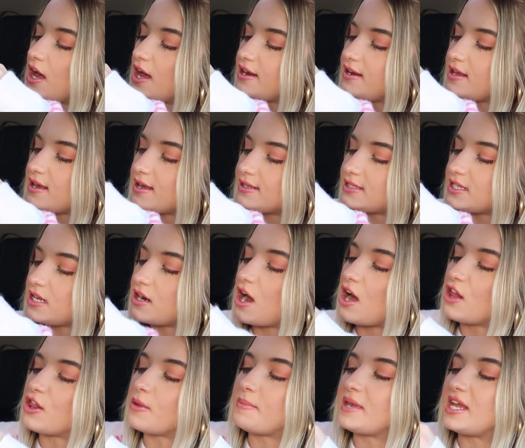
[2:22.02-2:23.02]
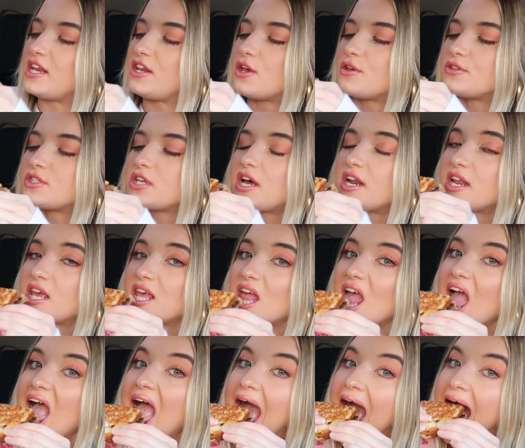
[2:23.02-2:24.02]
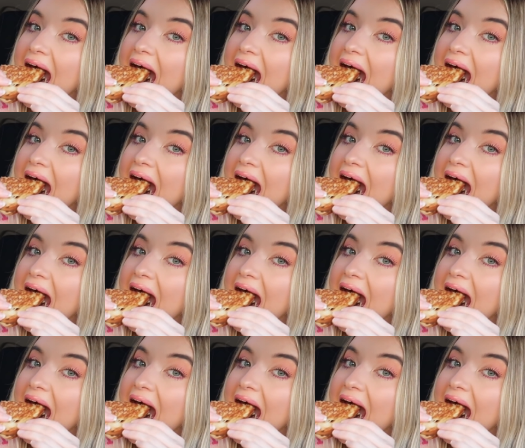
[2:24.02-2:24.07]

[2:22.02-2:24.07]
onions and jalapenos on it.